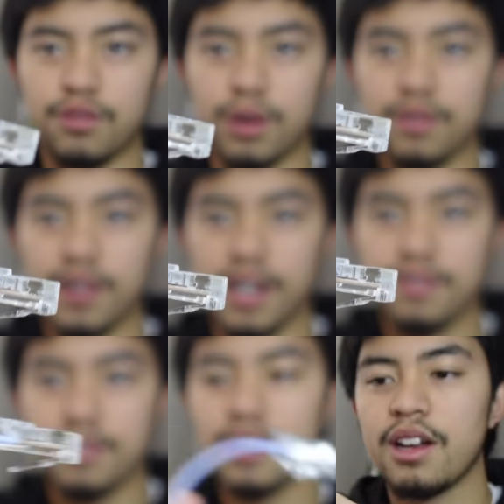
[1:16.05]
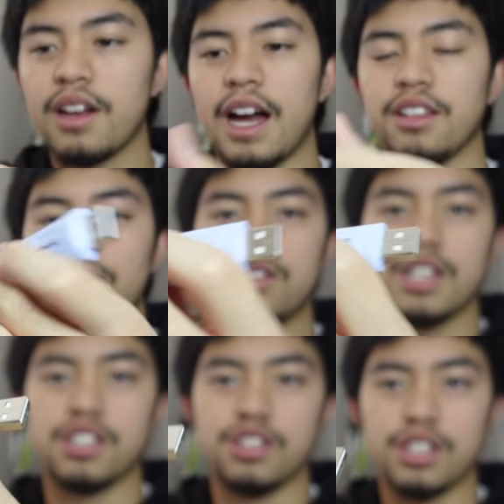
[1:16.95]
forty-five, and the other
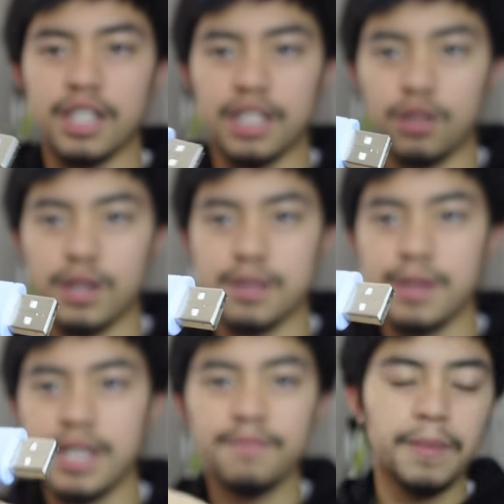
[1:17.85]
side is just like U S B.